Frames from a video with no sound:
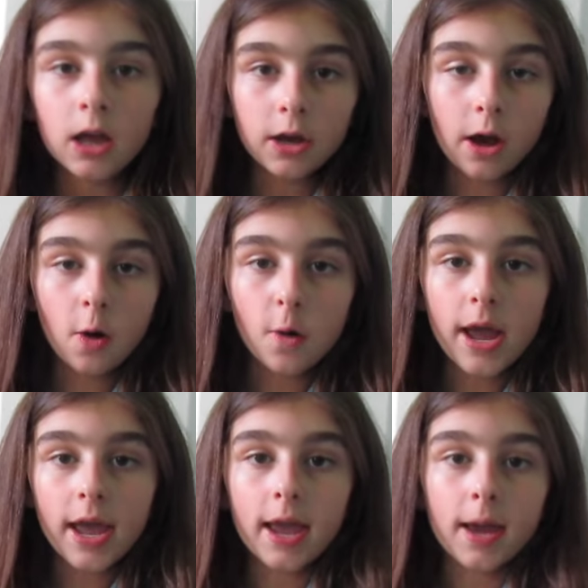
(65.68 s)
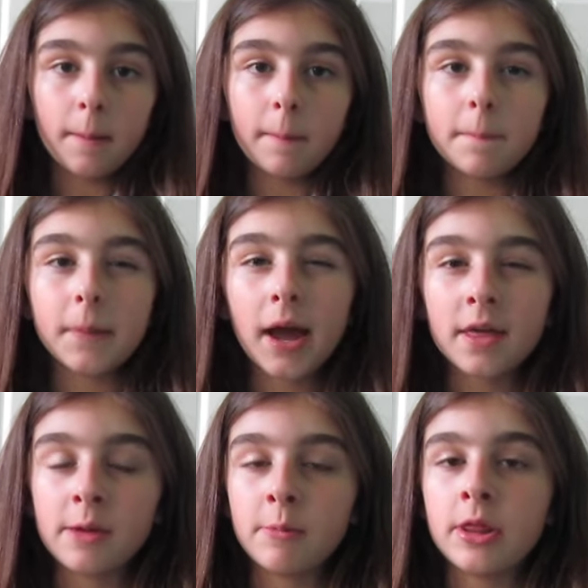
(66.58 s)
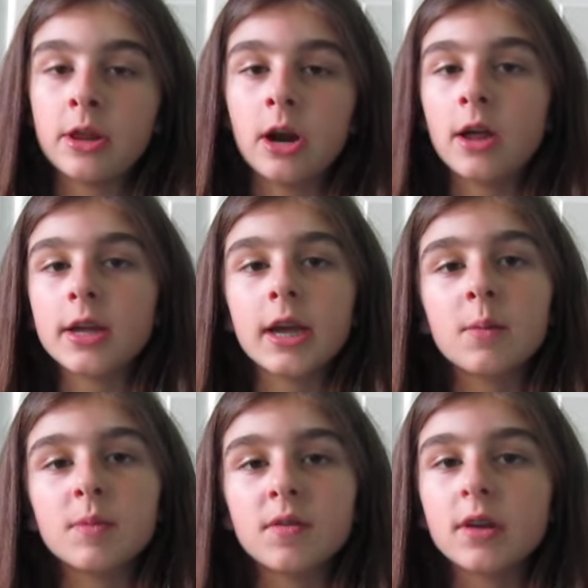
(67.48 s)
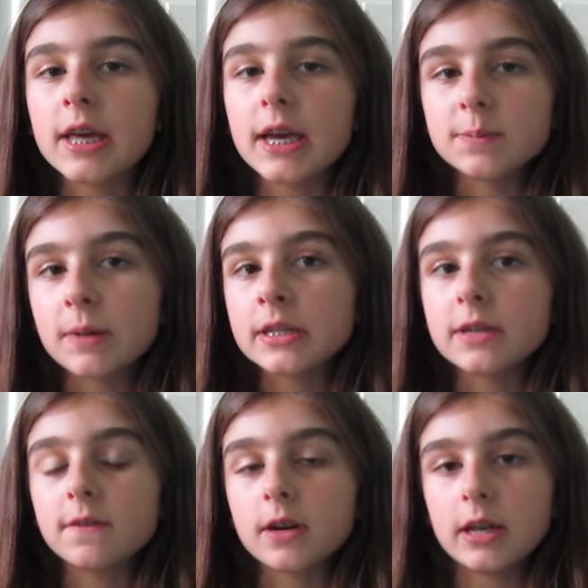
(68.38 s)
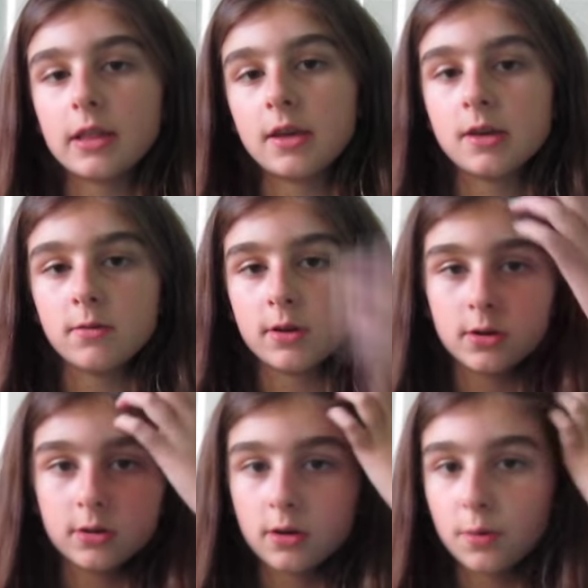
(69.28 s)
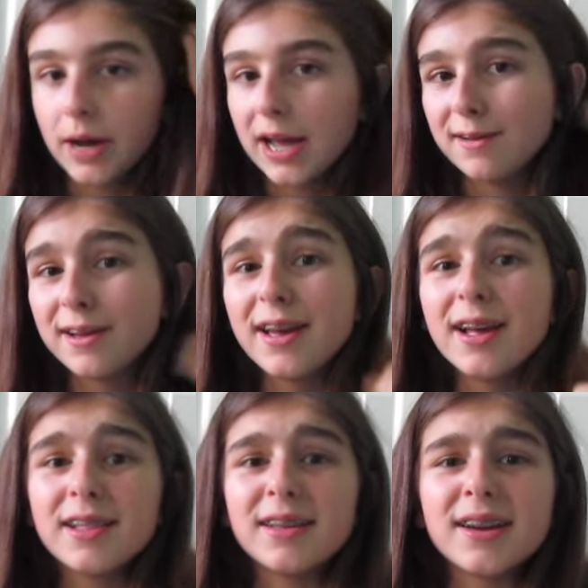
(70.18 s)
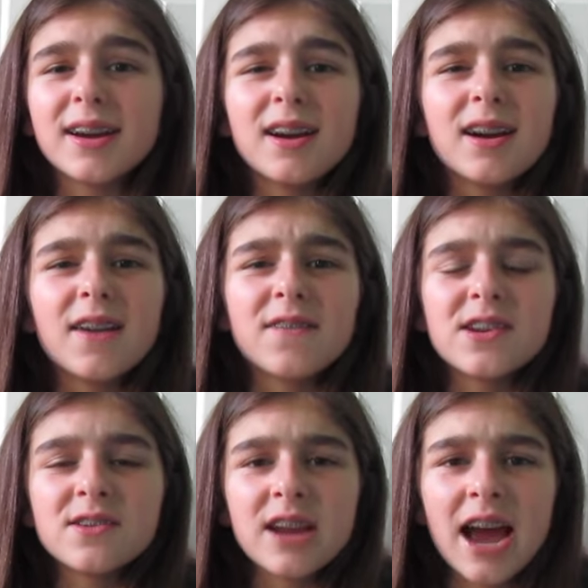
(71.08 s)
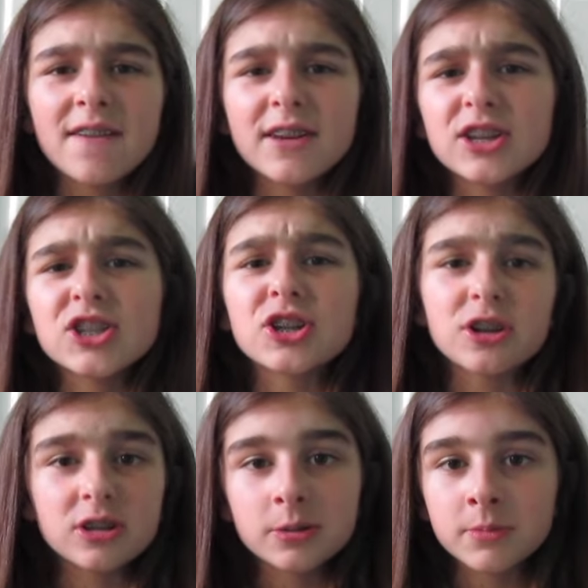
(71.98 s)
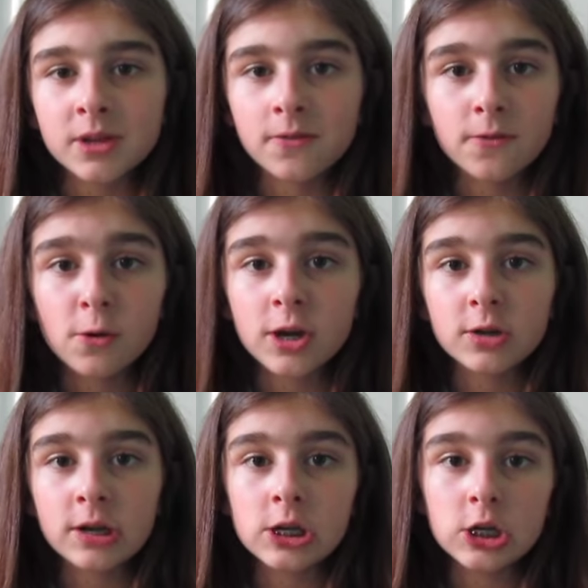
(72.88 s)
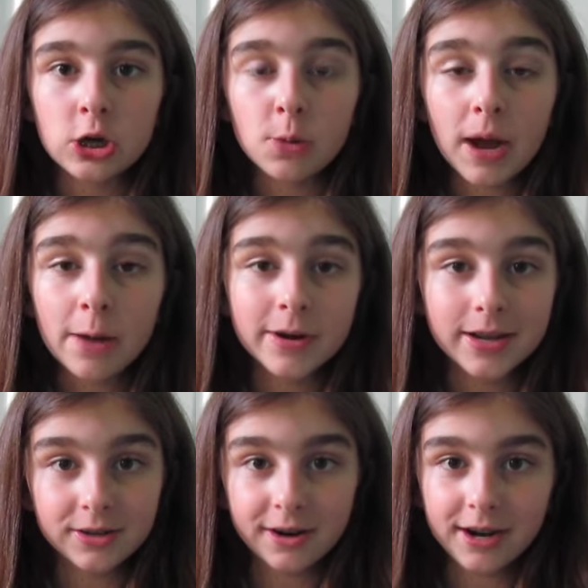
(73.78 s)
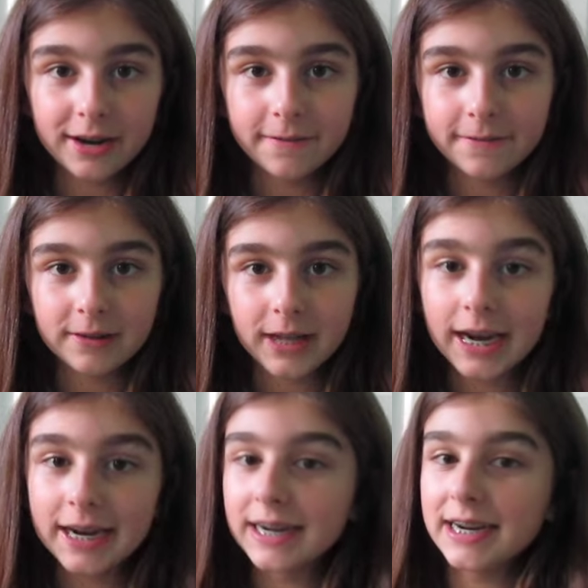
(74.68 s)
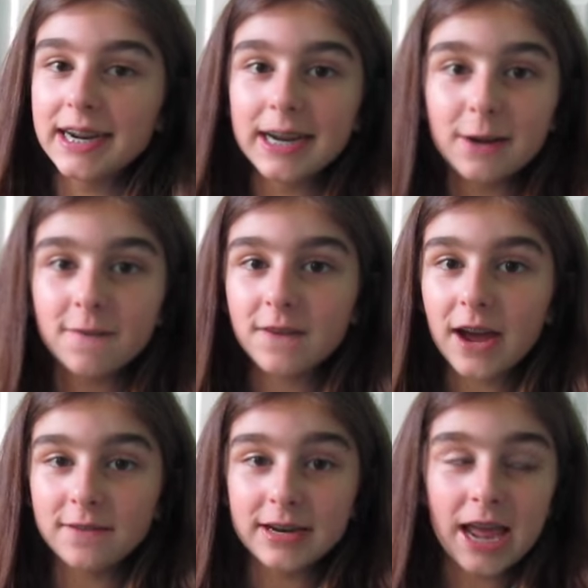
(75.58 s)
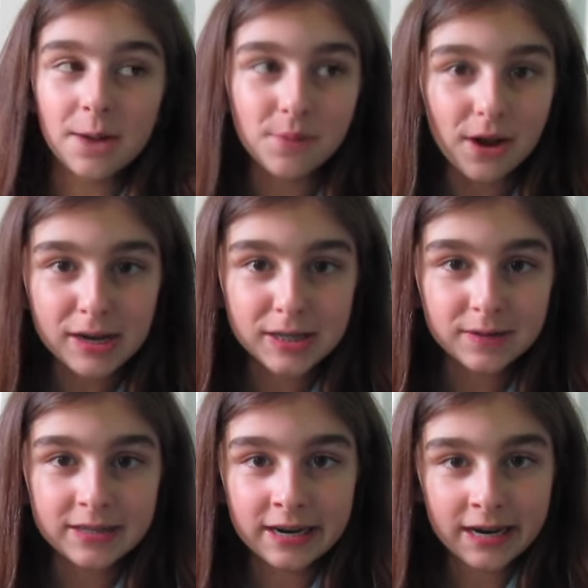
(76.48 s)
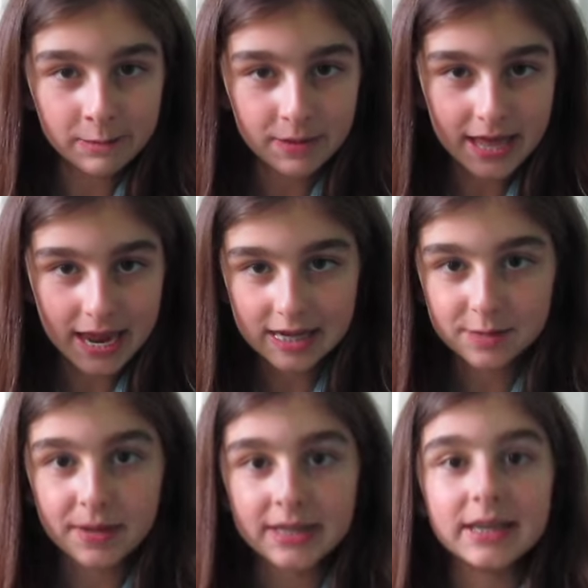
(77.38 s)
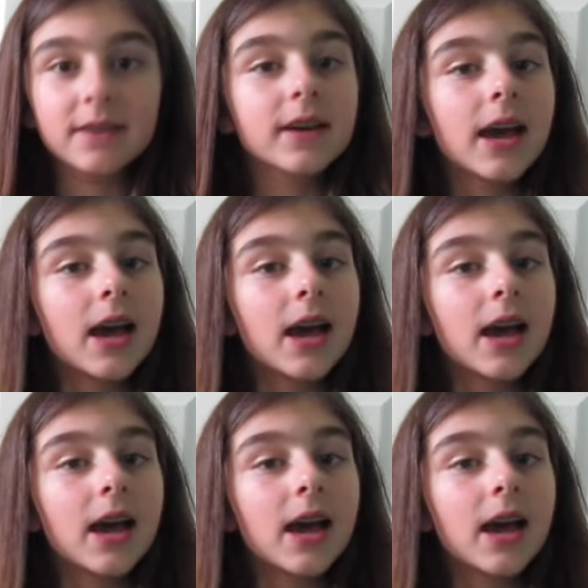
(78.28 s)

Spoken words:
go and buy them, and they're not like going to be really expensive or anything. You can just go buy them, like, if you don't have like a shirt or something for, you can just go buy one at Target for like $5 to $10, so it's not going to be that expensive.